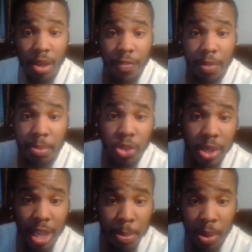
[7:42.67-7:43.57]
From
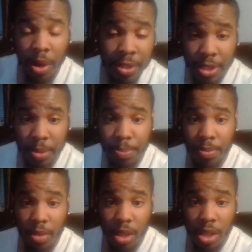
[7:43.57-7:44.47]
Druid demon worship.
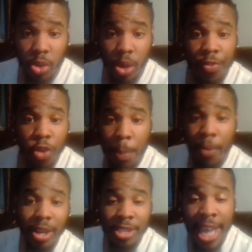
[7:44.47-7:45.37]
So if you're
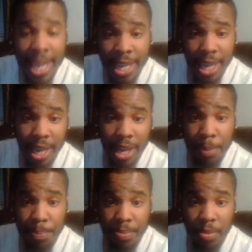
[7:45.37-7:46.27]
partaking in
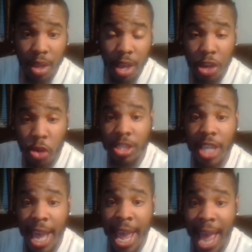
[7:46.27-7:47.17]
it and you're
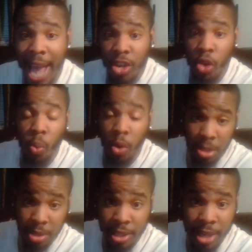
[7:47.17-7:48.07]
saying, hey, I don't
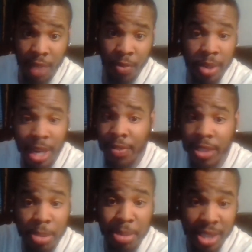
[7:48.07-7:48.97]
worship the devil, devil
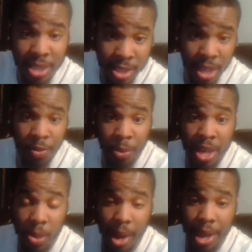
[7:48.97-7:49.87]
just means deceiver
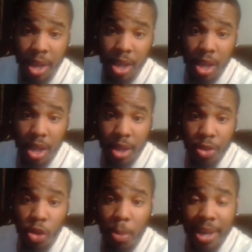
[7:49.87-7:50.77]
anyway.
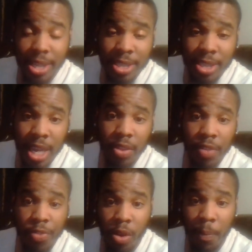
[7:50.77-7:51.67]
You're being deceived
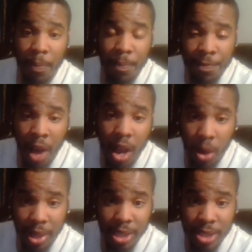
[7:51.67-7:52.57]
if you're
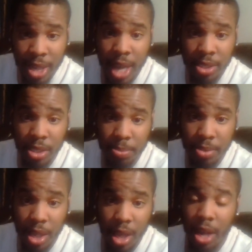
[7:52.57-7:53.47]
following these
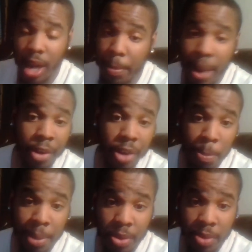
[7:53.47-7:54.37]
customs. Now, I'm not here to
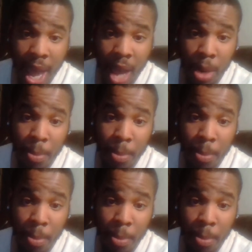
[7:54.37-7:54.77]
beat you down.